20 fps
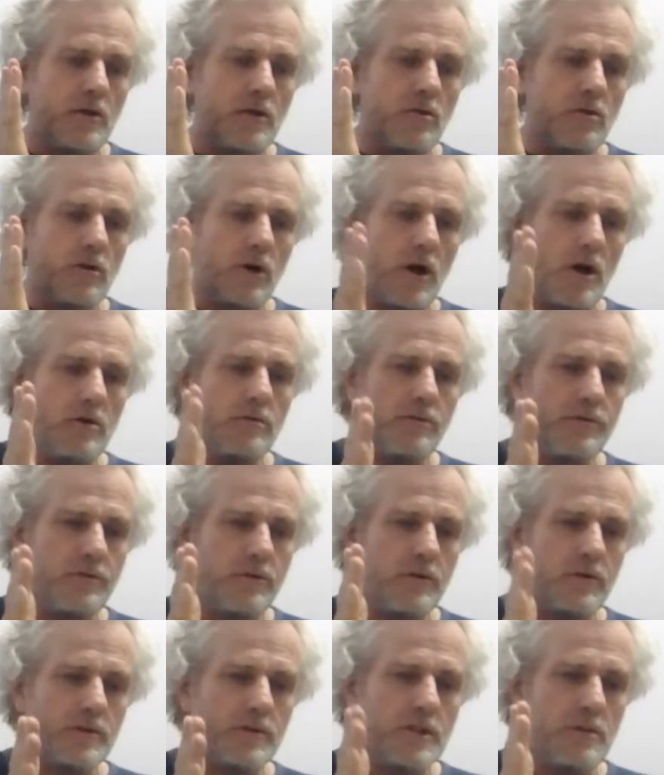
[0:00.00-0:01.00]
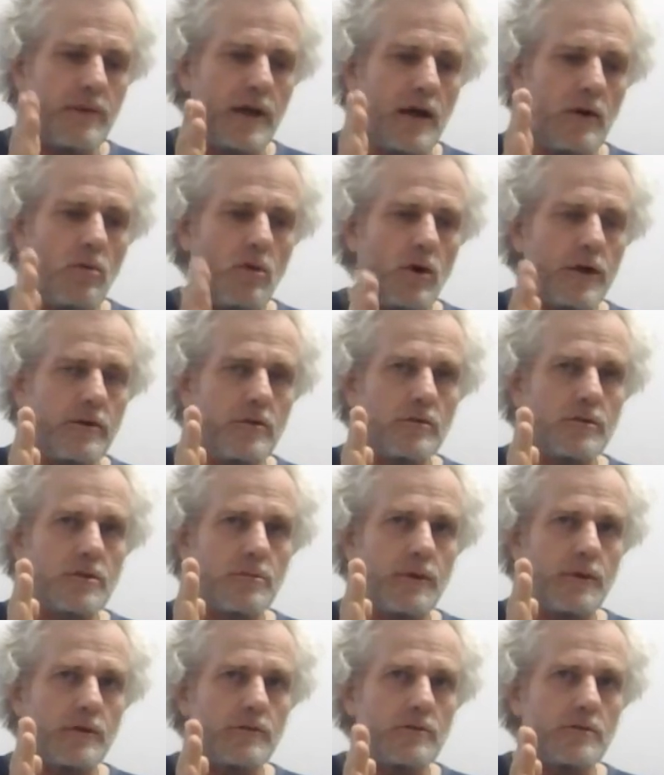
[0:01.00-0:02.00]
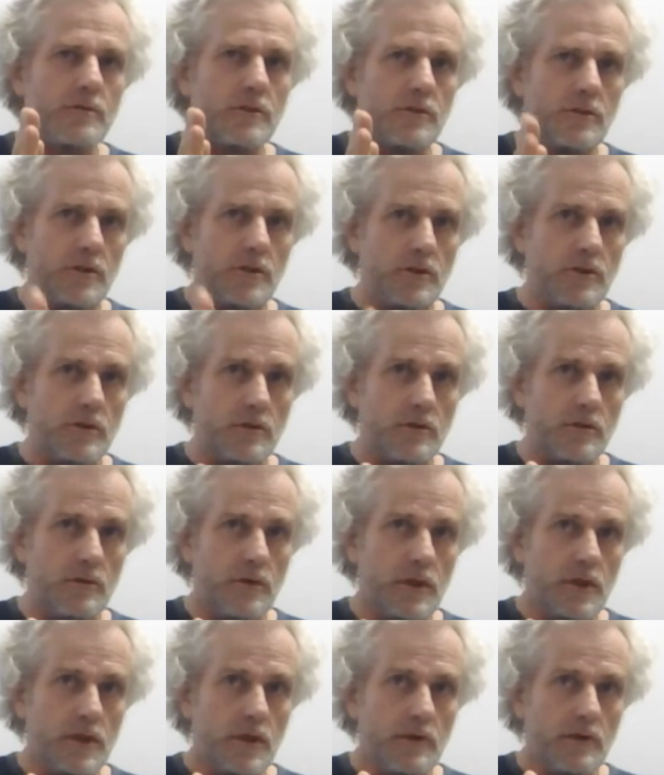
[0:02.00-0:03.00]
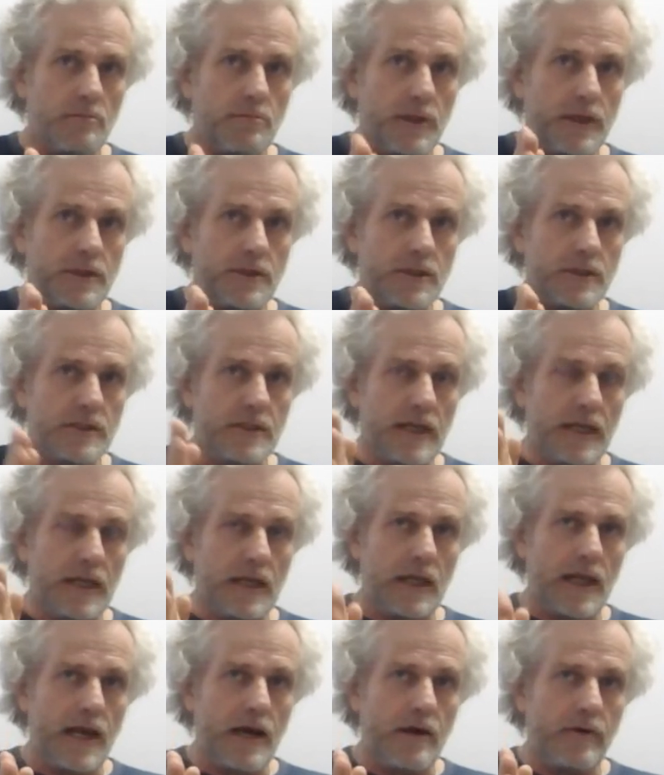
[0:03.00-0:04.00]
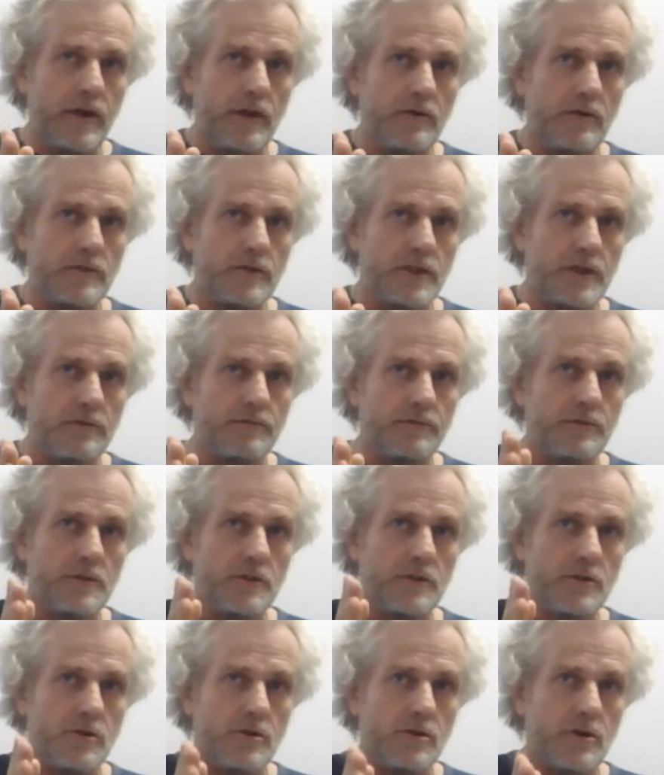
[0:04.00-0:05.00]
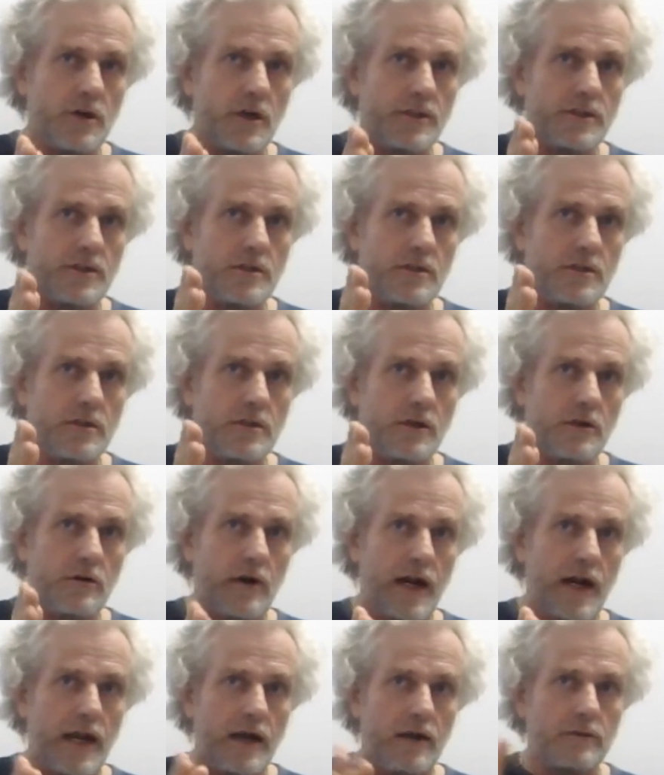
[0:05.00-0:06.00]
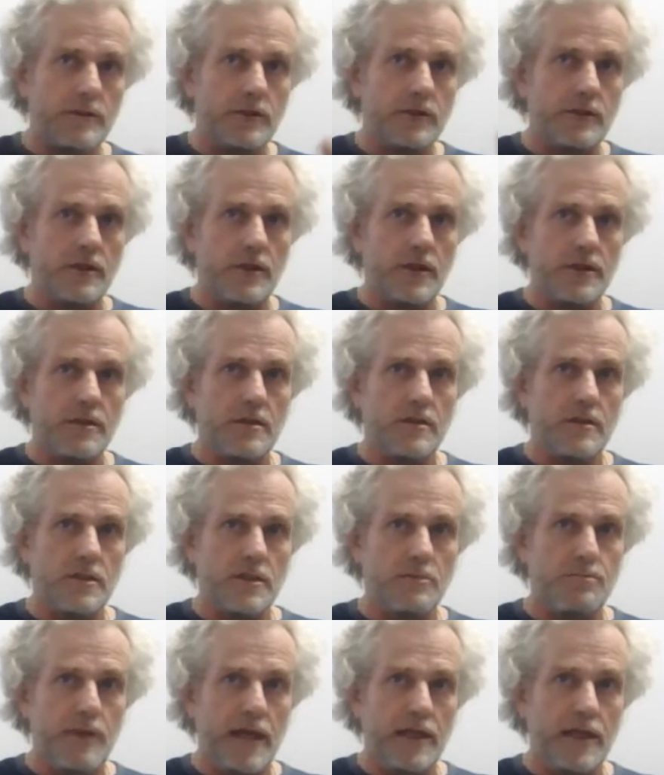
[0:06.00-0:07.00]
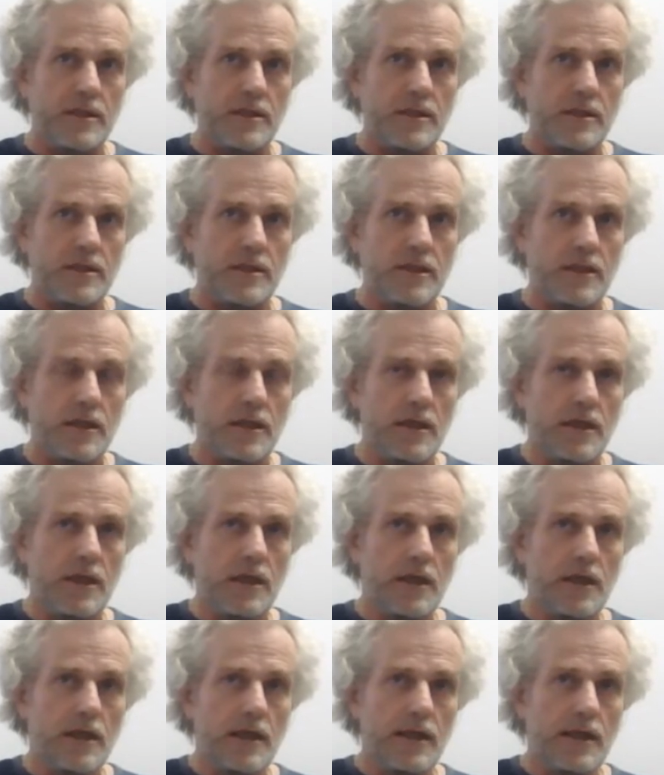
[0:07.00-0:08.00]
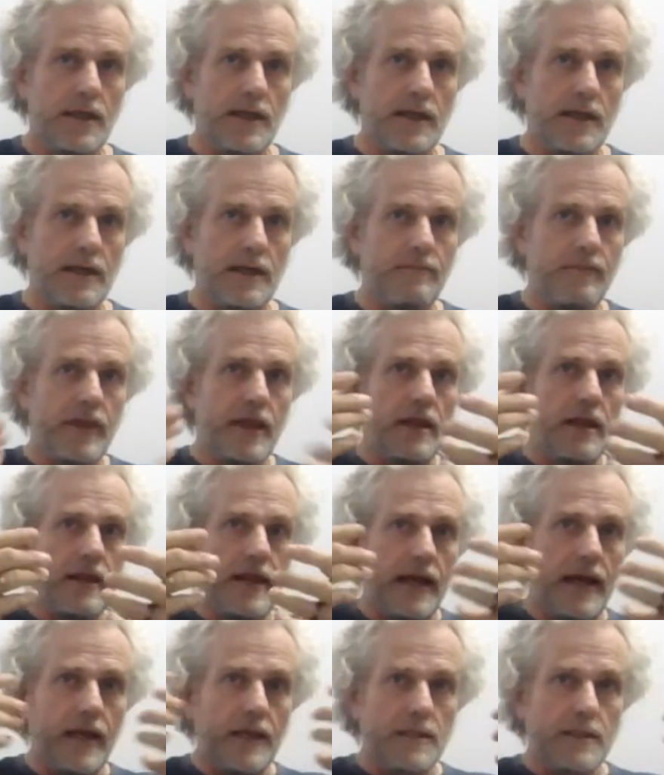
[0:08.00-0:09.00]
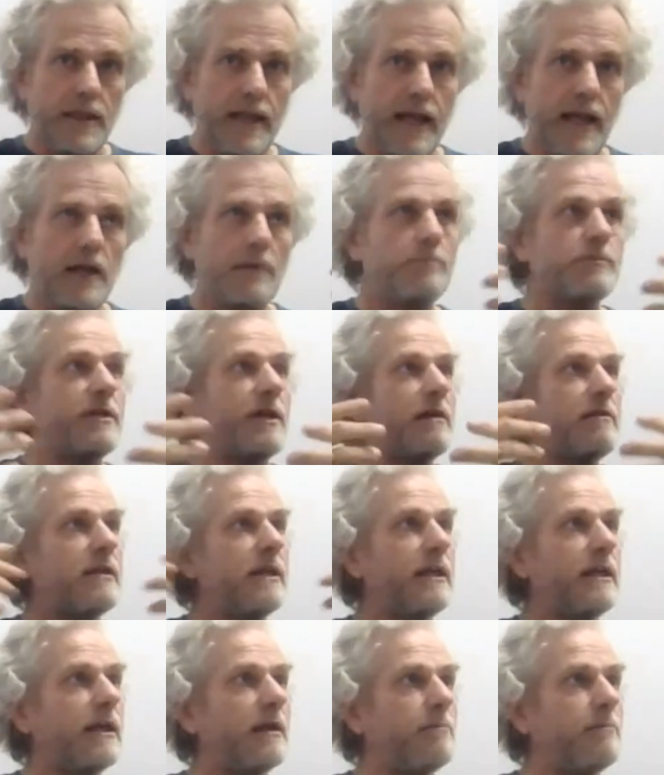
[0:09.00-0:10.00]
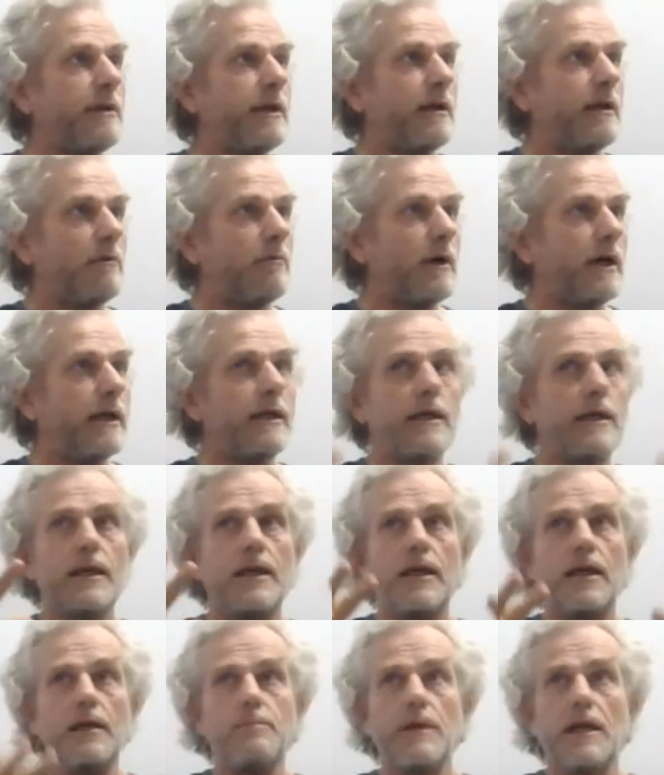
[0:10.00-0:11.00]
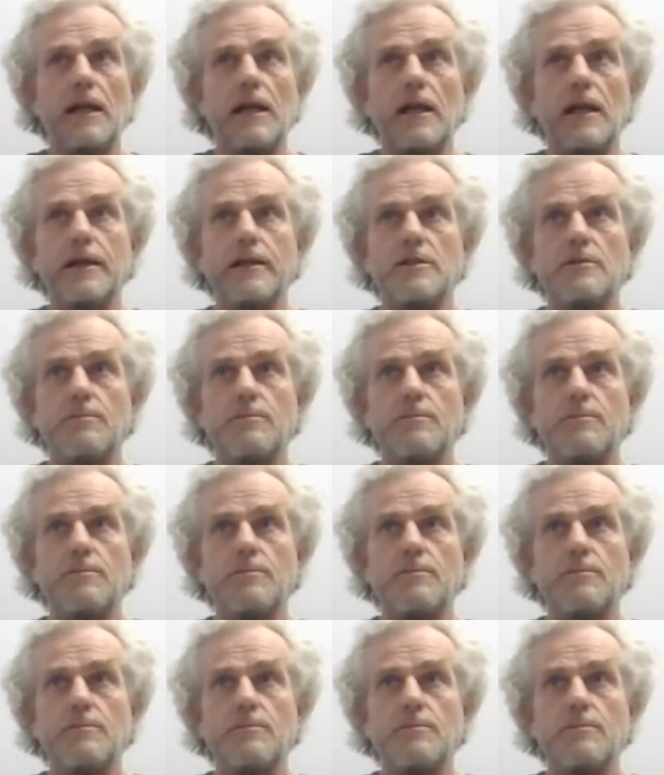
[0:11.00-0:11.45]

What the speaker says: your own thoughts about what you're supposed to do, by just allowing yourself to trust the crowd, trust the space, that actually helps our thinking peel away. Keep a clean